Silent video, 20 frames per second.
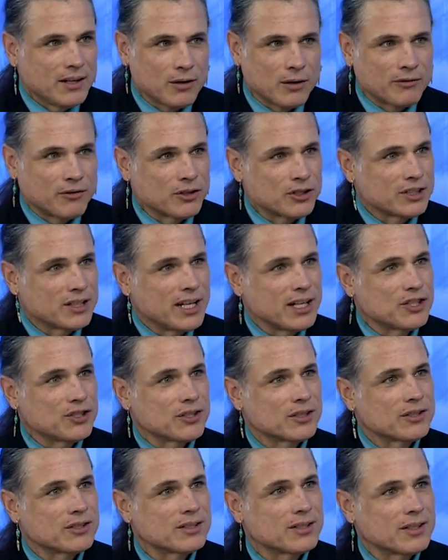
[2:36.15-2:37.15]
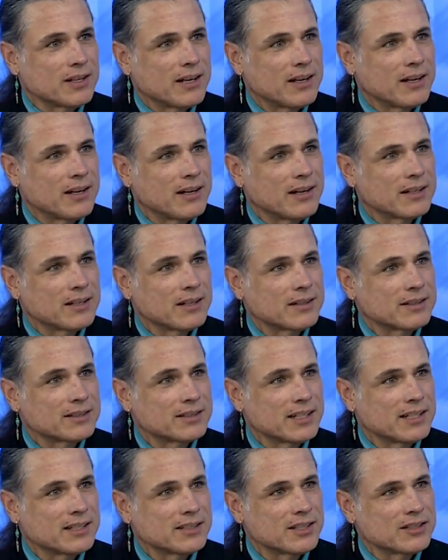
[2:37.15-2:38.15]
First Nations
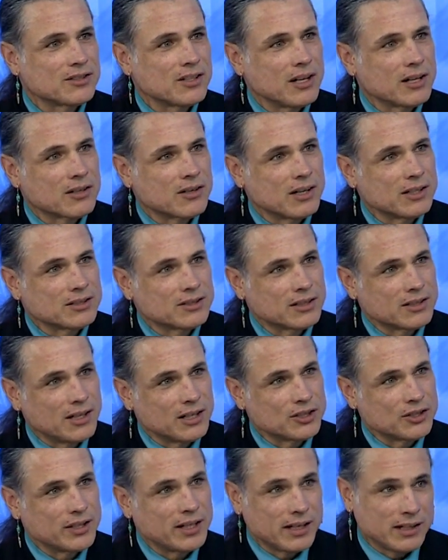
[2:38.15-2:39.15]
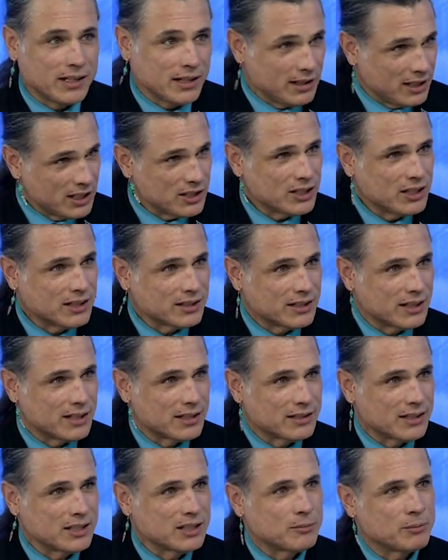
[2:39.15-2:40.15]
citizens all across the country and Indigenous
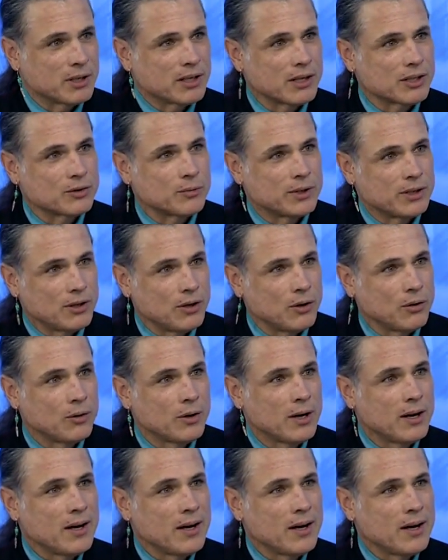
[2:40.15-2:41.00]
citizens, because we know,